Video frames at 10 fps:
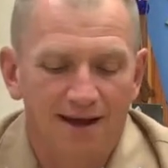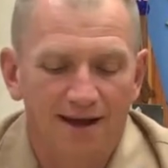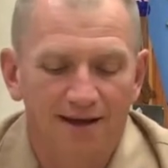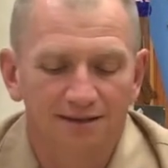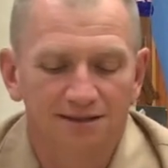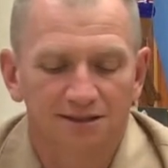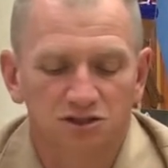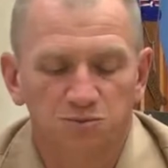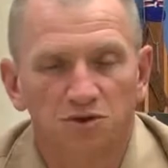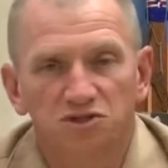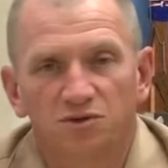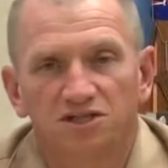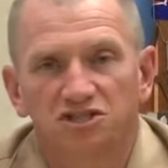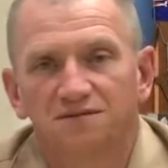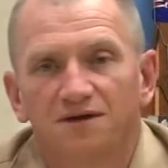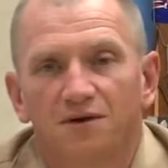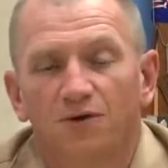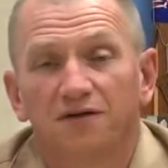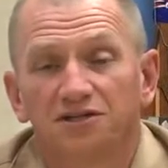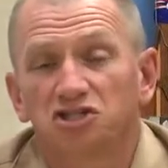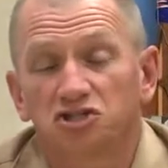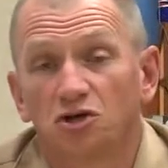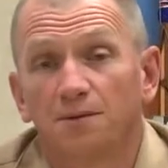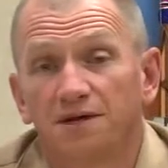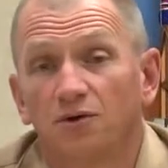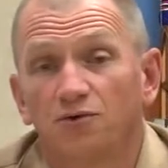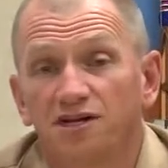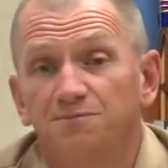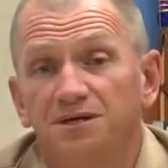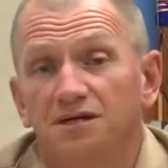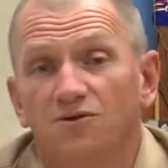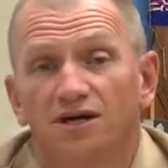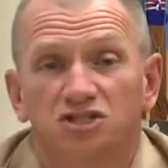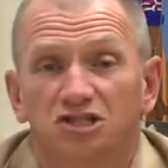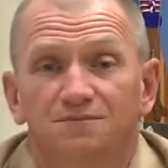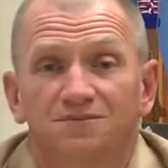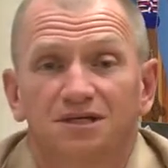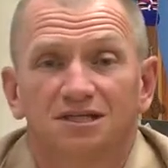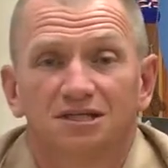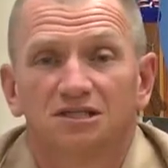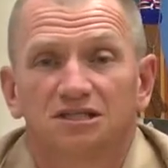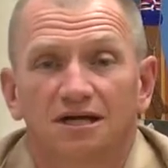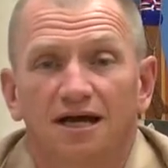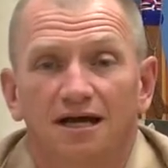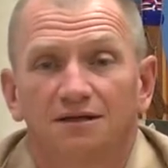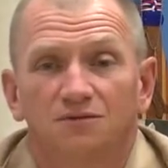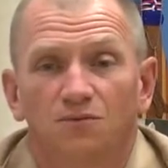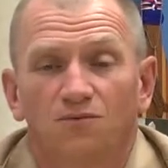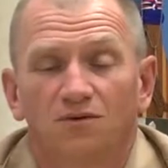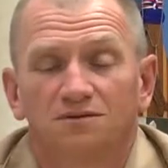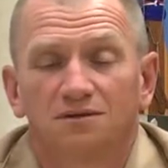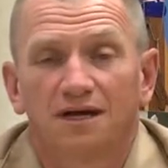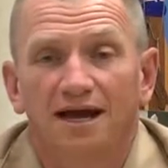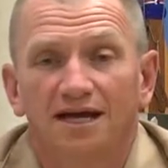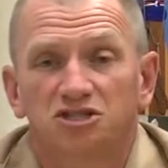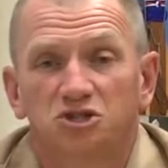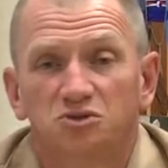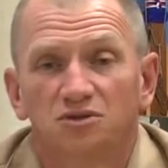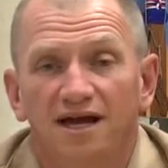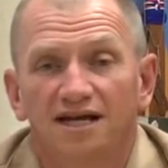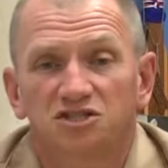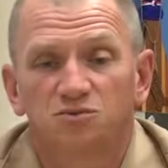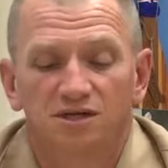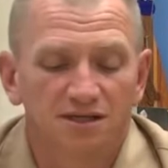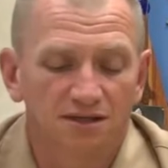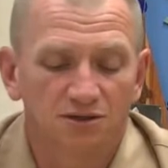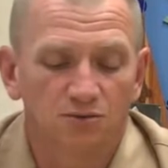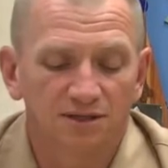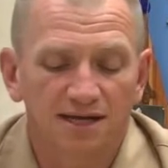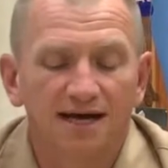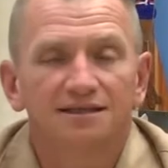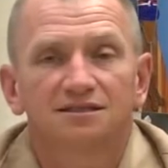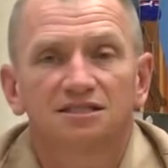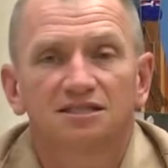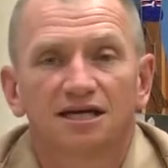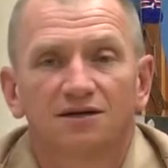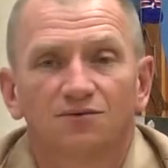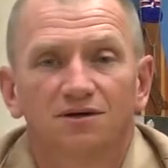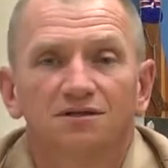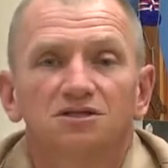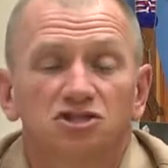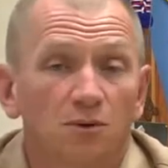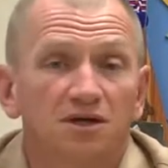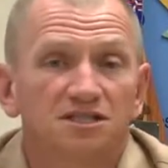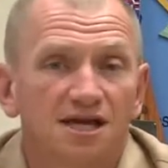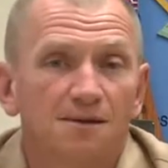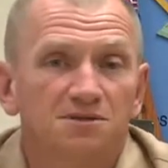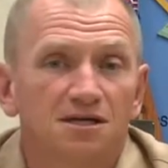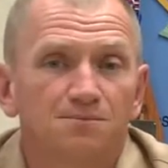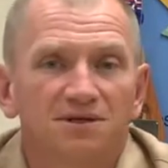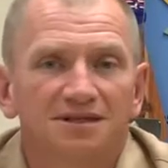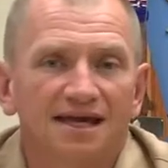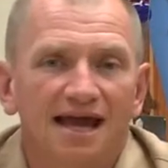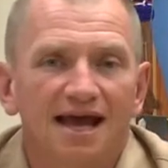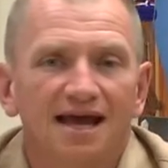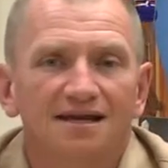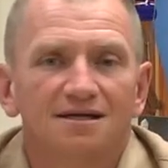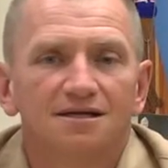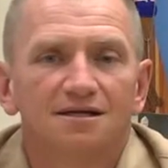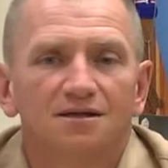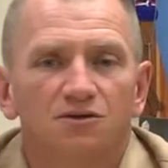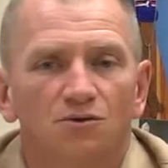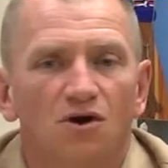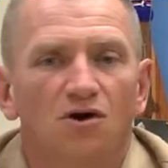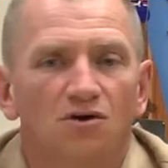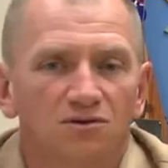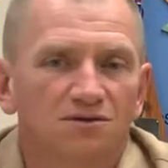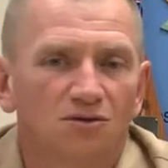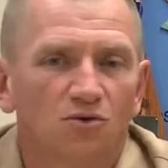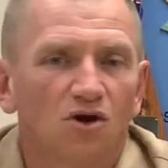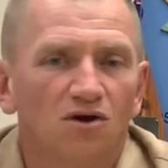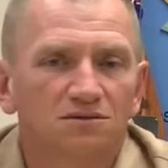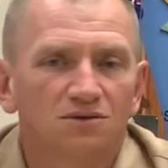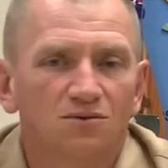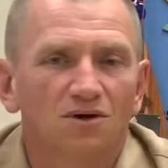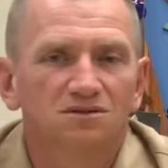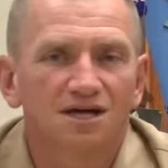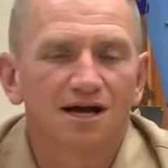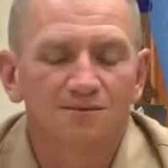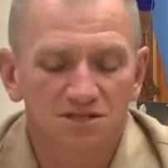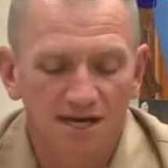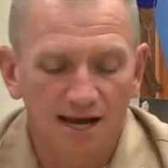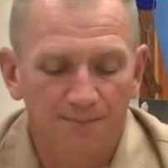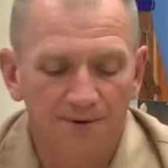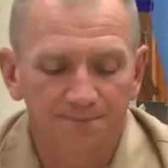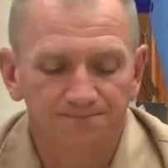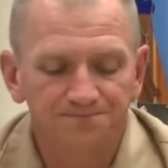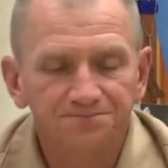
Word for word: And uh, the sports question, well, this is going to be a repeat question because uh, the, I asked two last week and no one got the second one. Someone attempted, but they had the wrong, the wrong, the wrong time this happened.